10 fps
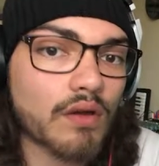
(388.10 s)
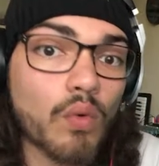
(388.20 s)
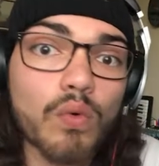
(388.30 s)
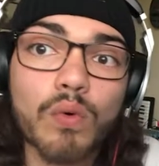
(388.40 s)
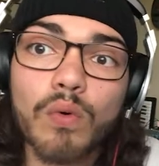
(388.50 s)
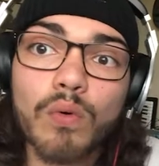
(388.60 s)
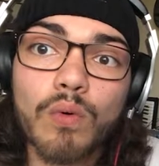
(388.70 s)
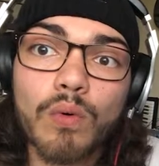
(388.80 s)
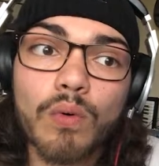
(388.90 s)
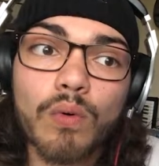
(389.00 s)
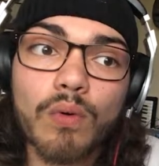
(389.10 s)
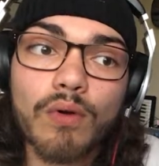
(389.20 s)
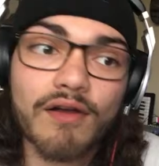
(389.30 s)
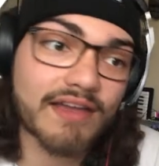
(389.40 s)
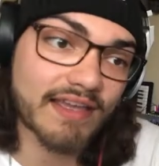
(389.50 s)
Ooh.
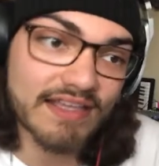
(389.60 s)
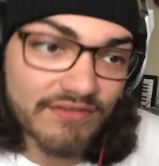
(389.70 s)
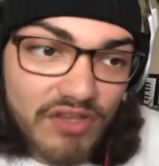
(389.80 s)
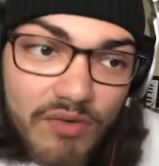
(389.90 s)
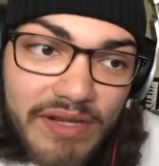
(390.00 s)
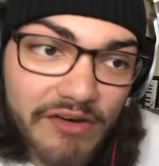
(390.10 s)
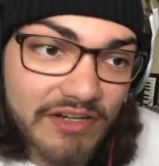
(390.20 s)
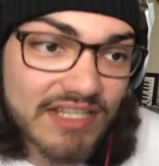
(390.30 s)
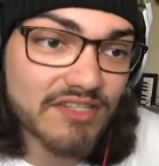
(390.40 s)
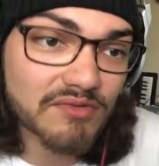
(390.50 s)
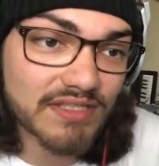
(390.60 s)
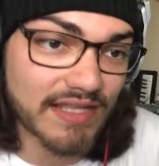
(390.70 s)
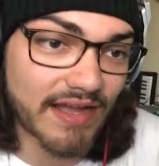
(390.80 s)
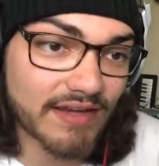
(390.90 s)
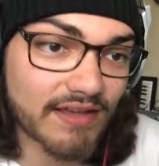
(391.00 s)
Okay, even though we already used
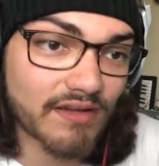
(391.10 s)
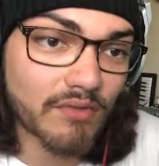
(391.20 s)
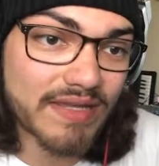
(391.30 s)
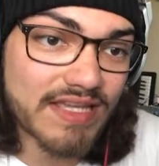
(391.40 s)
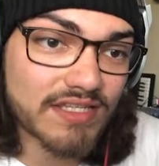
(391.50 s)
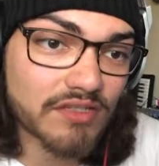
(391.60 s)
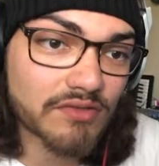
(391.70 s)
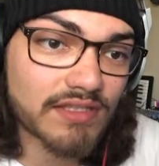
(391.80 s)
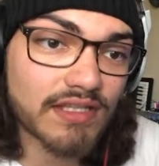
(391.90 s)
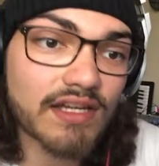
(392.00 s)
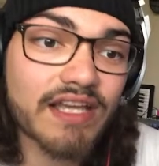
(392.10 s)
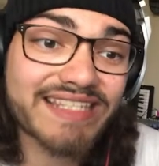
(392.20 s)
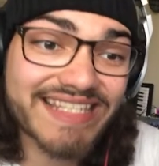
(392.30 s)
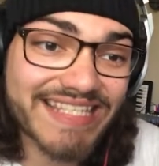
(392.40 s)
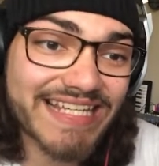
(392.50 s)
that, we could use the
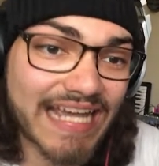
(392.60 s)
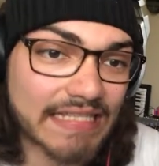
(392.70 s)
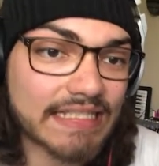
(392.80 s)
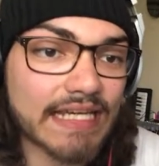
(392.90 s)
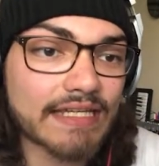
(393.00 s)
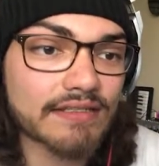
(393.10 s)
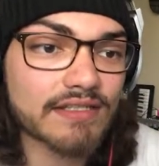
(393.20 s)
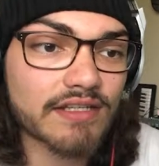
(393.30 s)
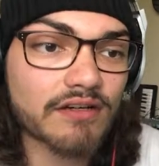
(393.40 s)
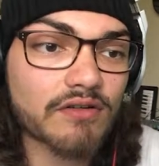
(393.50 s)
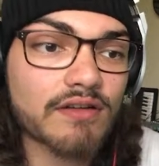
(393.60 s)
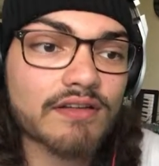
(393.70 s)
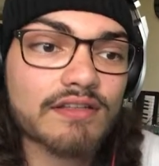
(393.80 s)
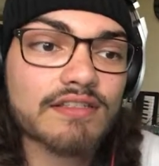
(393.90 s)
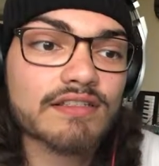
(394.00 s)
s at the end. So,
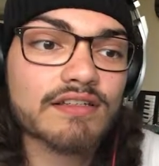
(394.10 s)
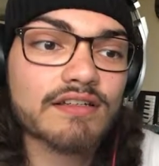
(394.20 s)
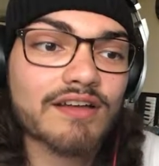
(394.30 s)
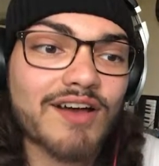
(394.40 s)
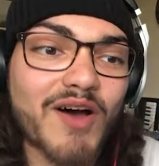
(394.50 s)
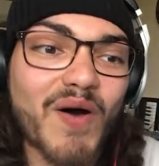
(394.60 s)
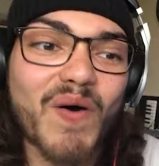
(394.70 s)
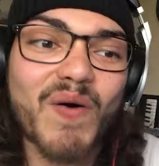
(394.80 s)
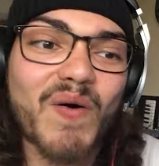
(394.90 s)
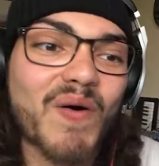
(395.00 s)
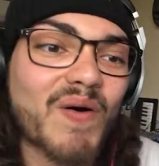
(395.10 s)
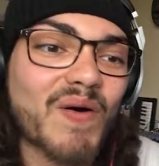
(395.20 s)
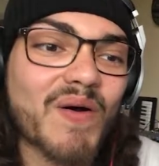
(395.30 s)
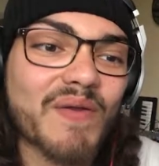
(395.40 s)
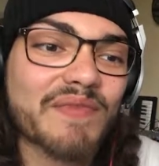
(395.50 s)
oh,
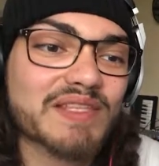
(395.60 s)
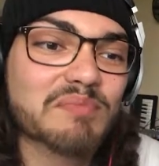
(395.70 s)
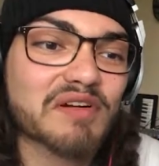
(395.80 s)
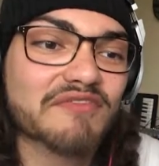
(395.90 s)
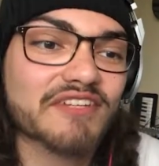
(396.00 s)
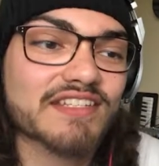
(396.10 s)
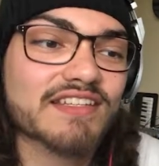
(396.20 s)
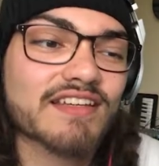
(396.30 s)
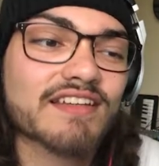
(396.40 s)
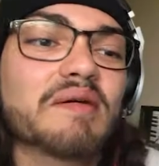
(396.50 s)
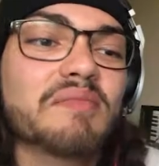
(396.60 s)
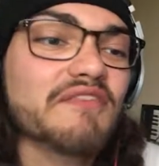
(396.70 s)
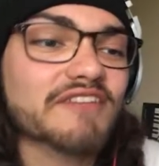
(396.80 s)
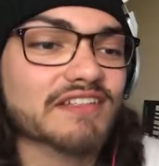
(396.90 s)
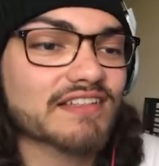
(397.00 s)
that's perfect.
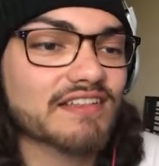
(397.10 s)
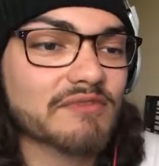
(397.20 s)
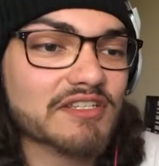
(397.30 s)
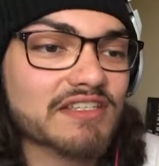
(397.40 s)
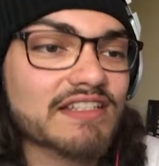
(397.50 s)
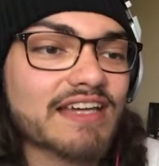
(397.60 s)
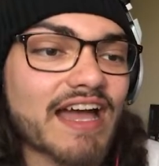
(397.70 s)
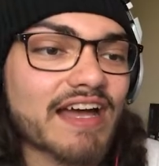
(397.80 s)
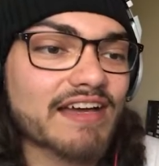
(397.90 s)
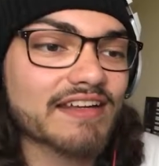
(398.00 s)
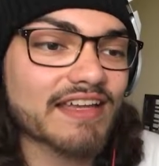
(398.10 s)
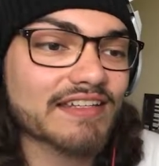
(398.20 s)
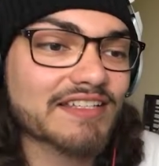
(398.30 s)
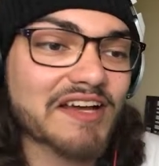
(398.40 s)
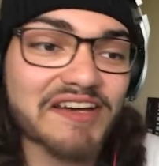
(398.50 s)
Perfect. And then we just need to add a
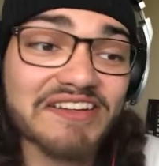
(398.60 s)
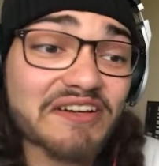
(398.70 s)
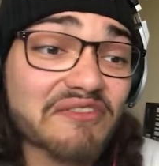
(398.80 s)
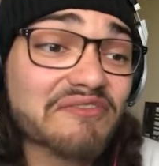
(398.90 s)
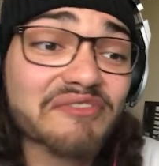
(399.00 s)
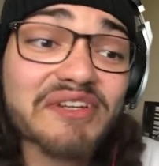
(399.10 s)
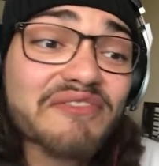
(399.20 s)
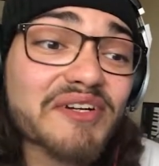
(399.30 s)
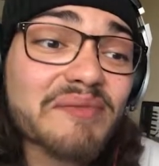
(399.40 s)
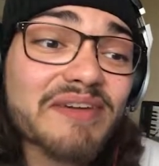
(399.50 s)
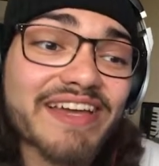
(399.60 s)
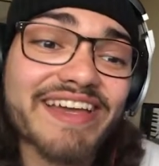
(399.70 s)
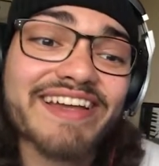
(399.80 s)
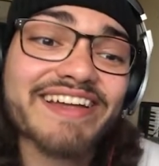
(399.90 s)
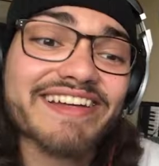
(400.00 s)
ton of reverb,
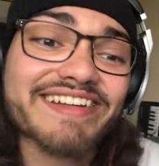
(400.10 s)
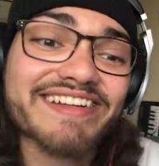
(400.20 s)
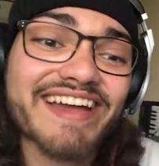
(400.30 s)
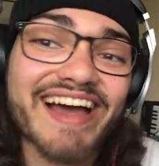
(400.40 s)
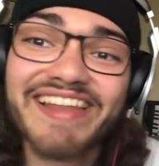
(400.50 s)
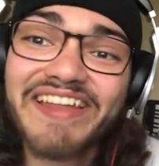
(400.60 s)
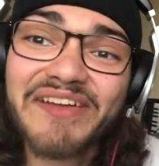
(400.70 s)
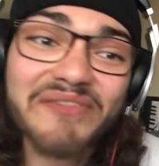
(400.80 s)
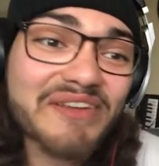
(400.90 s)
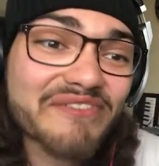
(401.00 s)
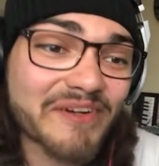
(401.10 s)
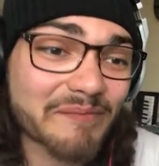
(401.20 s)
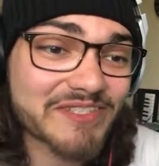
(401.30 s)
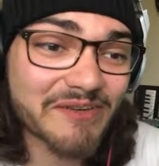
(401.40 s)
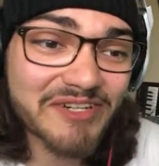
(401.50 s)
and I like
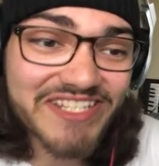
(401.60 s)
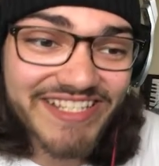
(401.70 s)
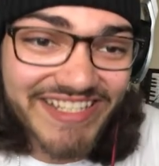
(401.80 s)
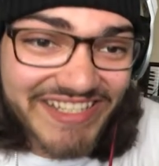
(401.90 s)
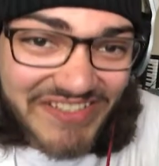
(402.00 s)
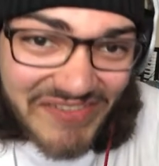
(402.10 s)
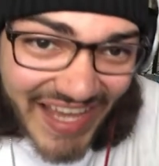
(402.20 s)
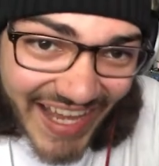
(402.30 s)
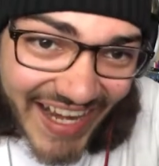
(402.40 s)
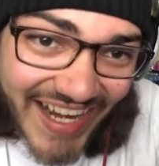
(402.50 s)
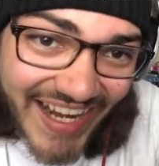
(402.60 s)
reverb, so we're just gonna do that.